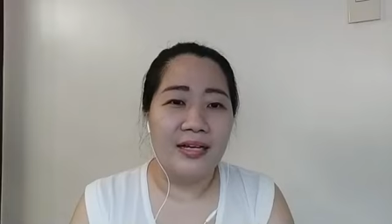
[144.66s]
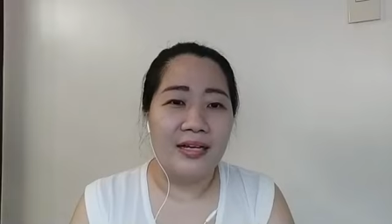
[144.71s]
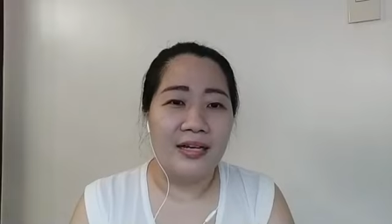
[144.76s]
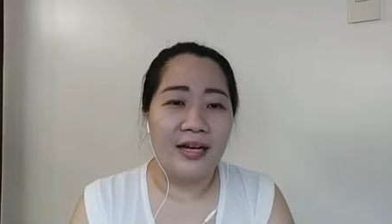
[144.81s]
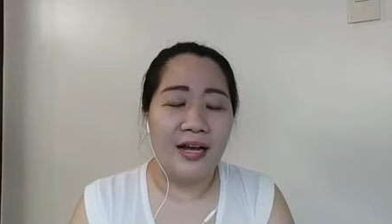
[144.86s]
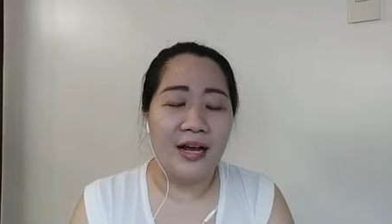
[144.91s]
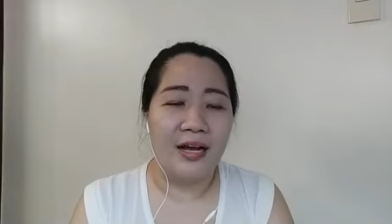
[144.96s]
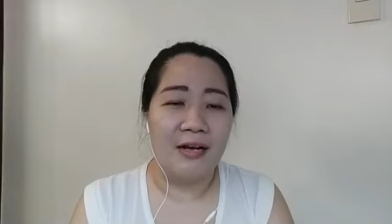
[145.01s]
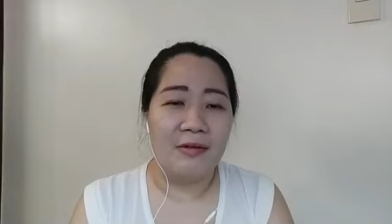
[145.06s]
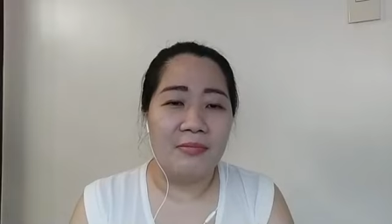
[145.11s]

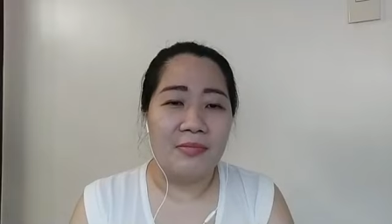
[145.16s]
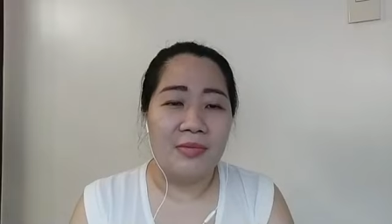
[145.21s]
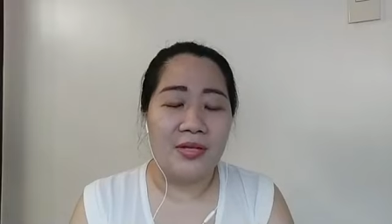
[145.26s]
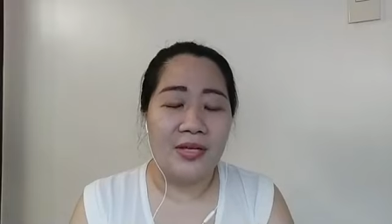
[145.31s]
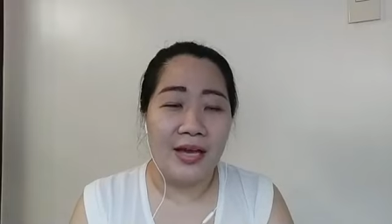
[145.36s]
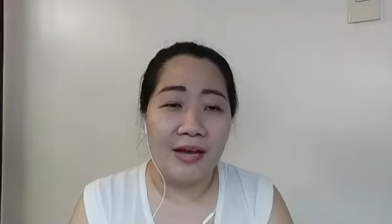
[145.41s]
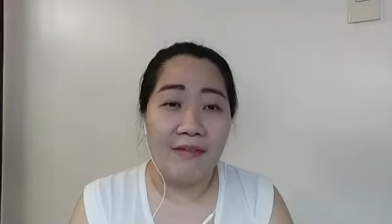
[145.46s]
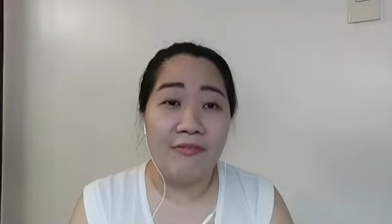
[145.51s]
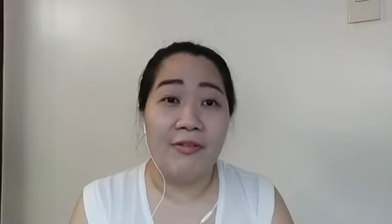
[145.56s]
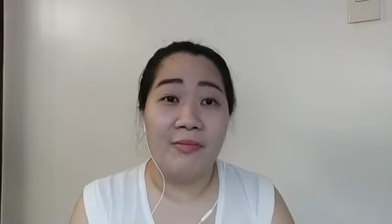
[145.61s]
um,
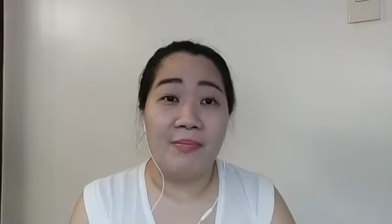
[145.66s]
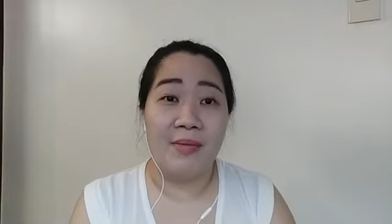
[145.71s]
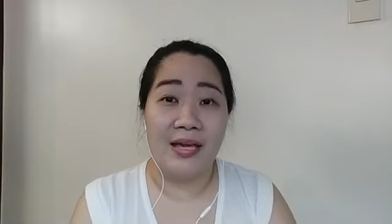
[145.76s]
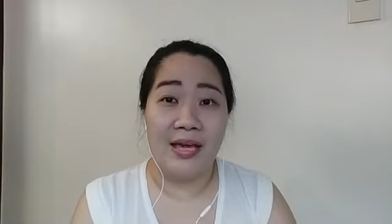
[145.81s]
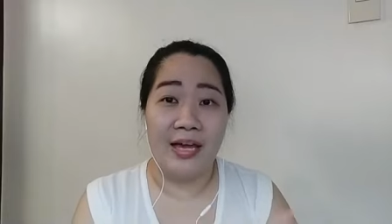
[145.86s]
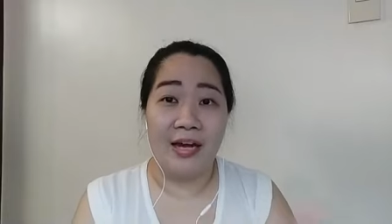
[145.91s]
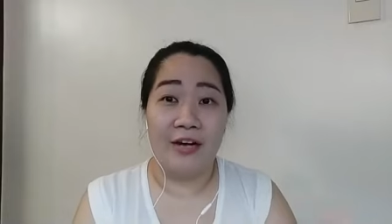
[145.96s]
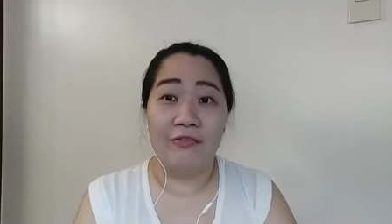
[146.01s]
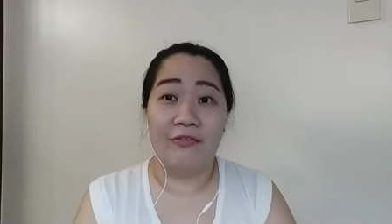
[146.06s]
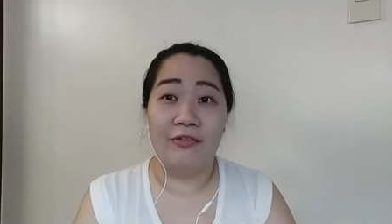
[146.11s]
you have to be
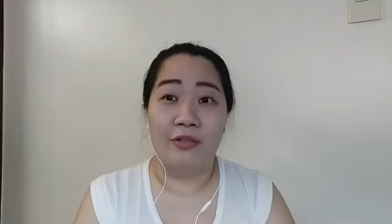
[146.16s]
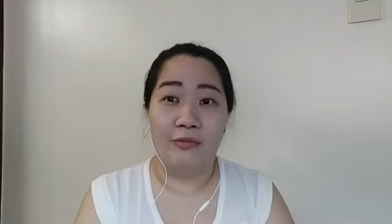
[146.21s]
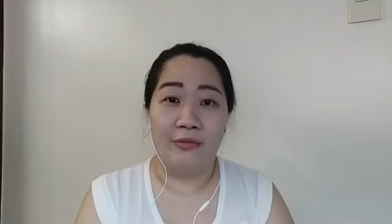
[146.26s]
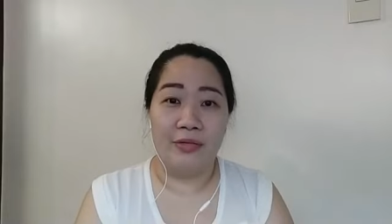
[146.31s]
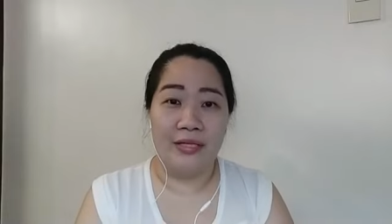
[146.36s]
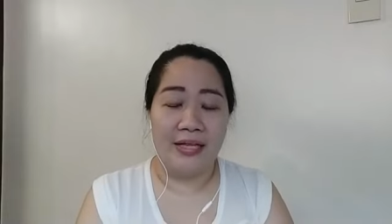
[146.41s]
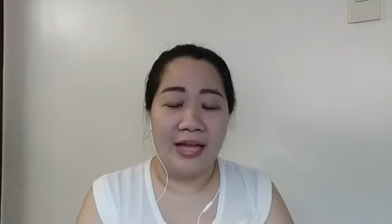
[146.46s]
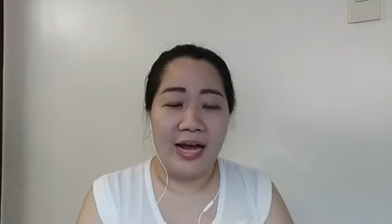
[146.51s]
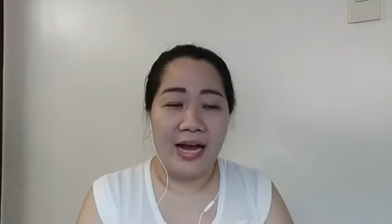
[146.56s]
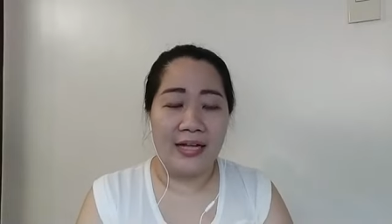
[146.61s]
careful
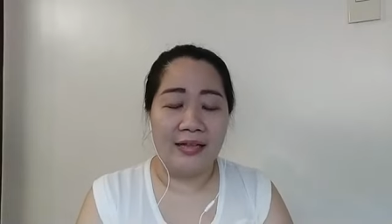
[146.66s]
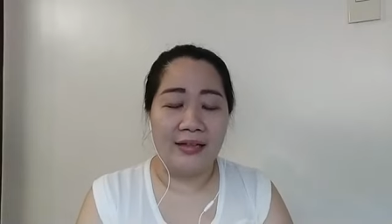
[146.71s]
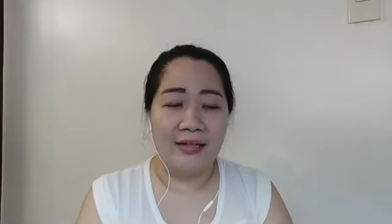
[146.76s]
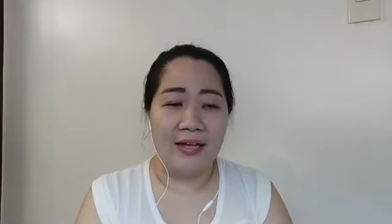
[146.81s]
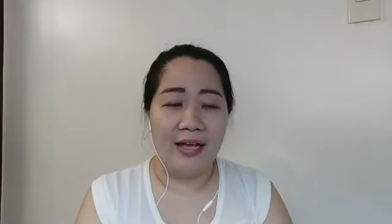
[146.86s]
with that.